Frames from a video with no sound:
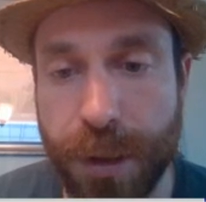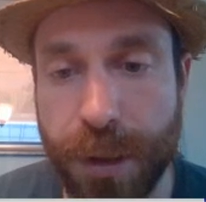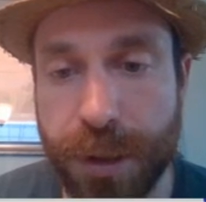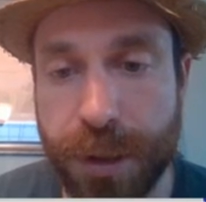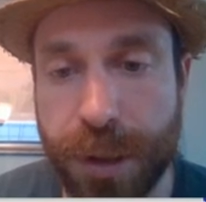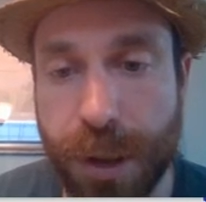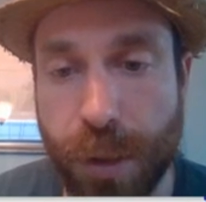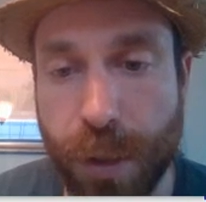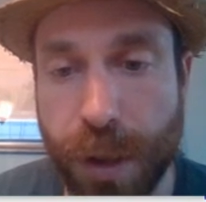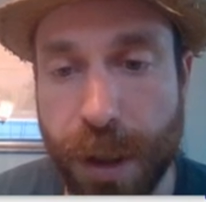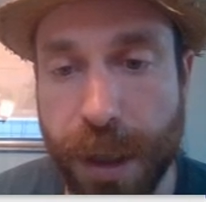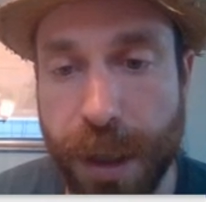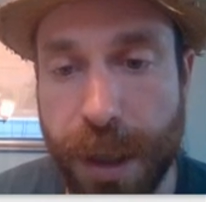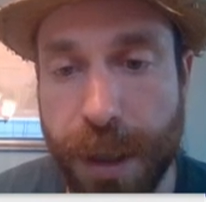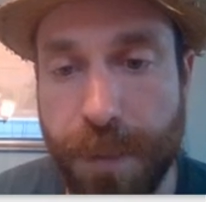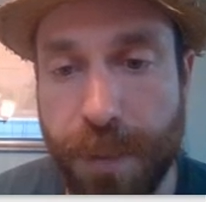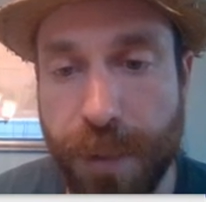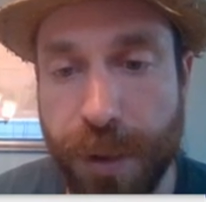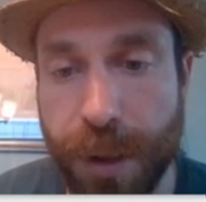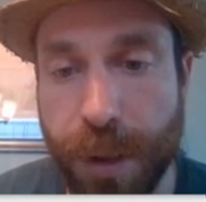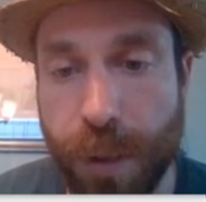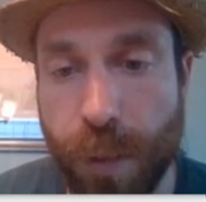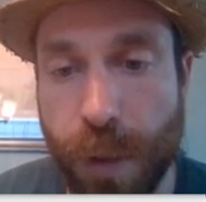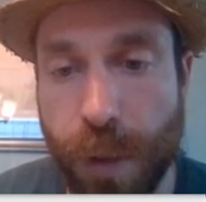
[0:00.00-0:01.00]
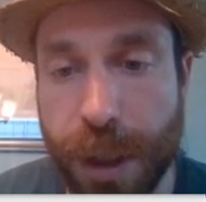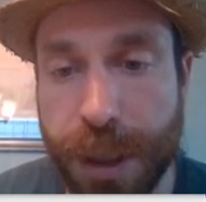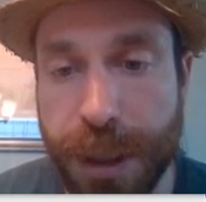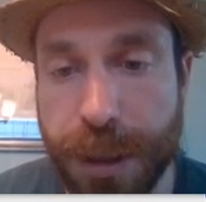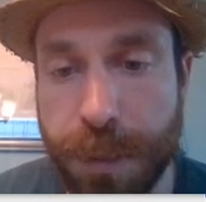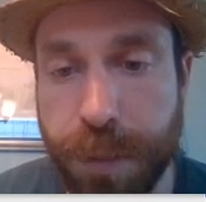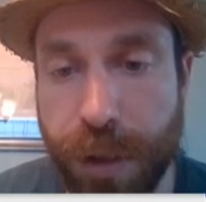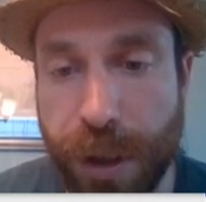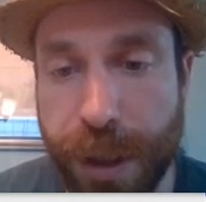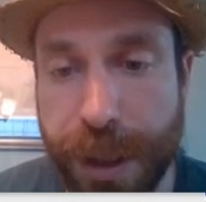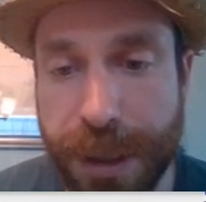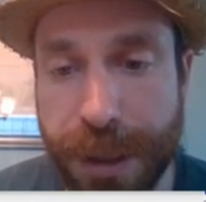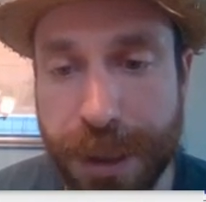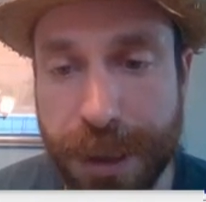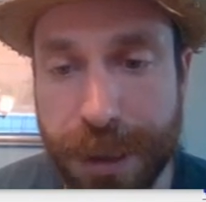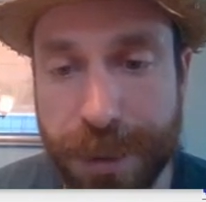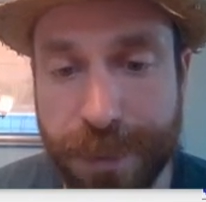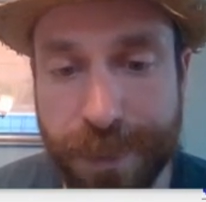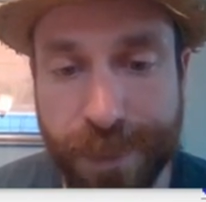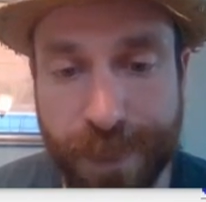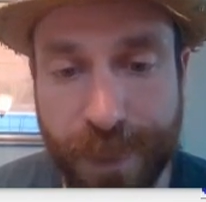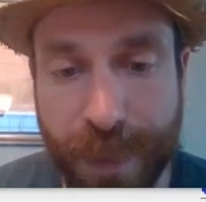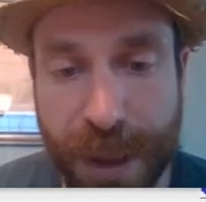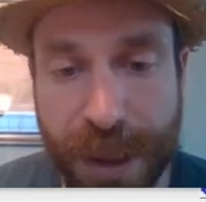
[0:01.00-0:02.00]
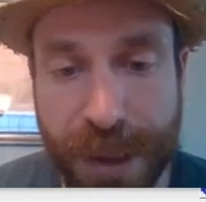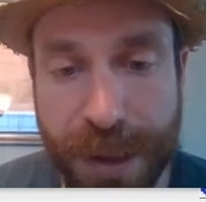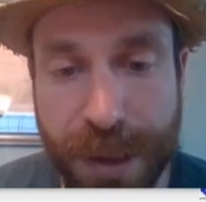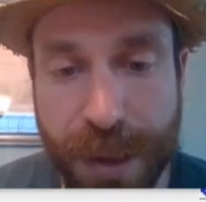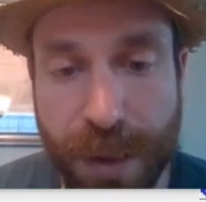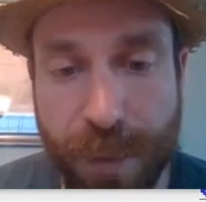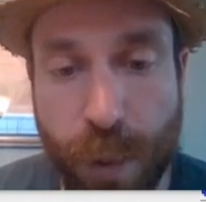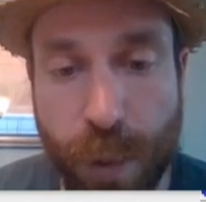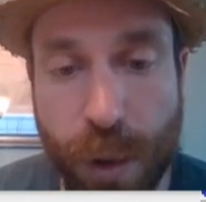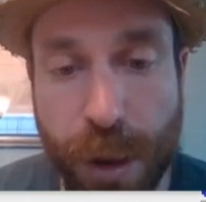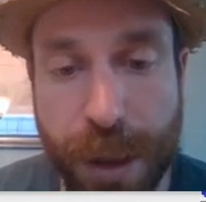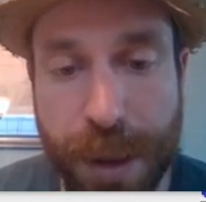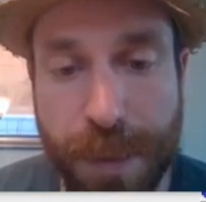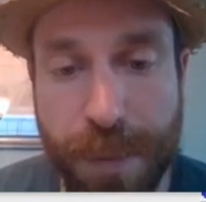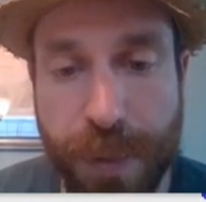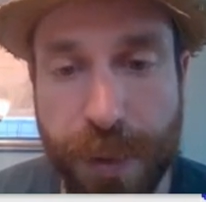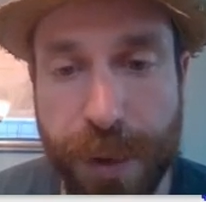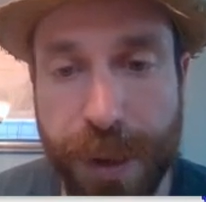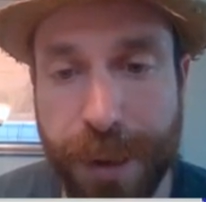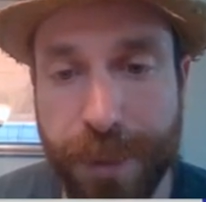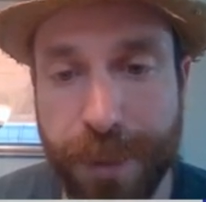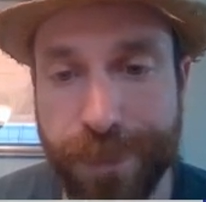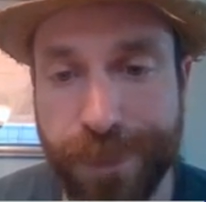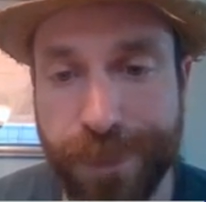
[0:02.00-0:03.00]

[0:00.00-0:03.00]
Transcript: So we're going to input the 1s place into the 1 input.